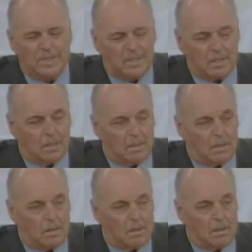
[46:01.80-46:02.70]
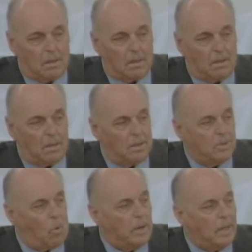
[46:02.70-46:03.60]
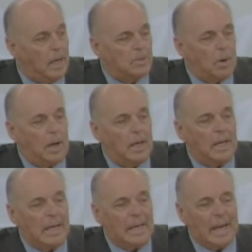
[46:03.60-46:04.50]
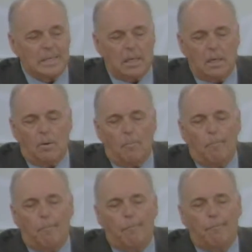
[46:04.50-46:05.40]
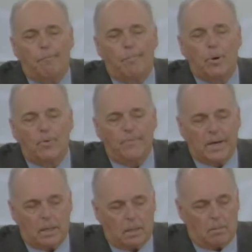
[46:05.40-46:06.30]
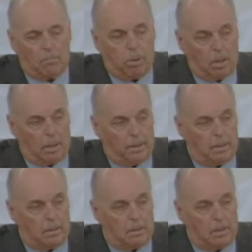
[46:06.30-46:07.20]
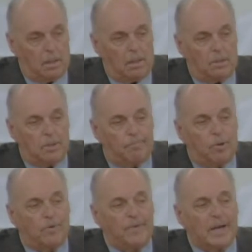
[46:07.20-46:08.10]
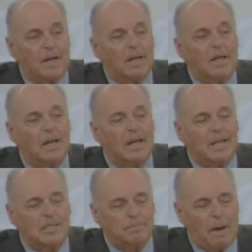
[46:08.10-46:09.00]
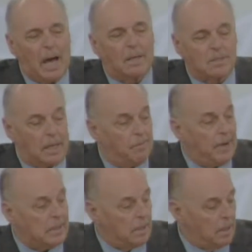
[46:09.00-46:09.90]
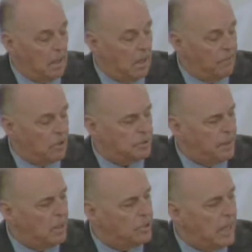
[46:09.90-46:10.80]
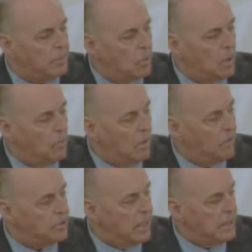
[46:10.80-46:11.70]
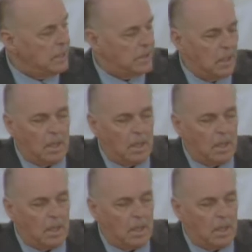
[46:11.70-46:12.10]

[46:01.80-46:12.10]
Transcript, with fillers: it. Totally, that's why he had the perfect blood, the perfect spotless lamb. In fact, in First Peter chapter 1, around verse 18, he said,